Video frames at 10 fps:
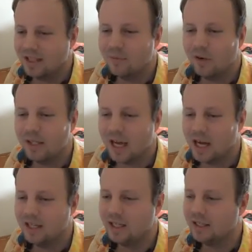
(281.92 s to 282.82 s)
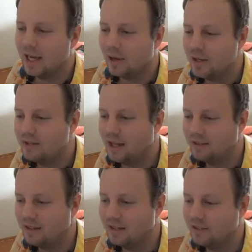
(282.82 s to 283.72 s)
he's very cunning in how he
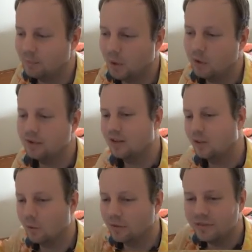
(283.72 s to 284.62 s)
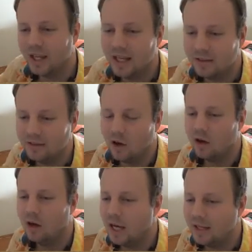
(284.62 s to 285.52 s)
takes out his opponents. He throws sand in
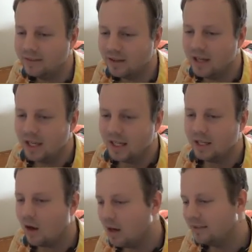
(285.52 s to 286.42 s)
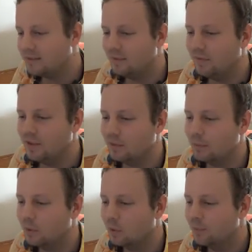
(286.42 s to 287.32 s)
eyes, he hides
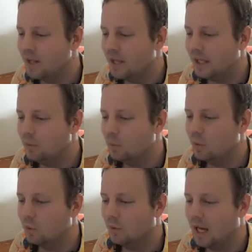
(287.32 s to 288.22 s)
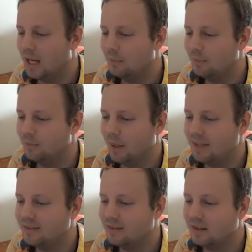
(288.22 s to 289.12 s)
invisible, he will
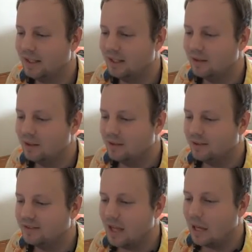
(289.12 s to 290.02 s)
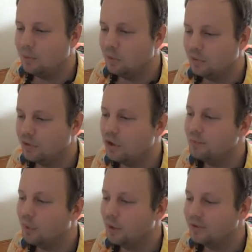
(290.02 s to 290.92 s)
basically stab you in
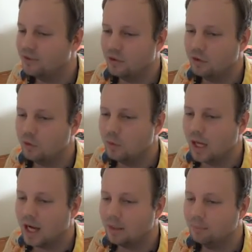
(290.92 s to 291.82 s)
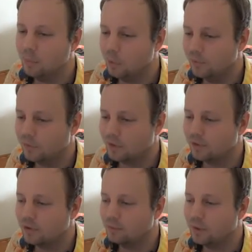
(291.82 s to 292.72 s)
certain points so you can't move for a
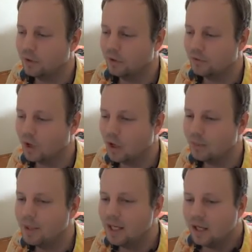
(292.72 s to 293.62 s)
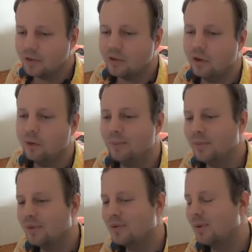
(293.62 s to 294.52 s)
certain period of time. So
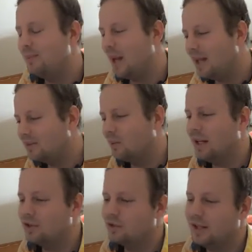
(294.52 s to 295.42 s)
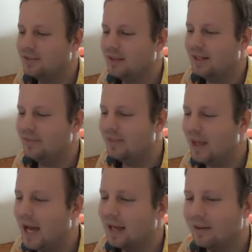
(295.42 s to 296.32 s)
the best way to translate
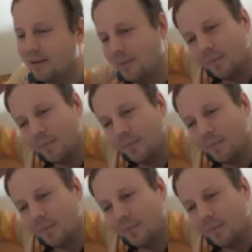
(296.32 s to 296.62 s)
that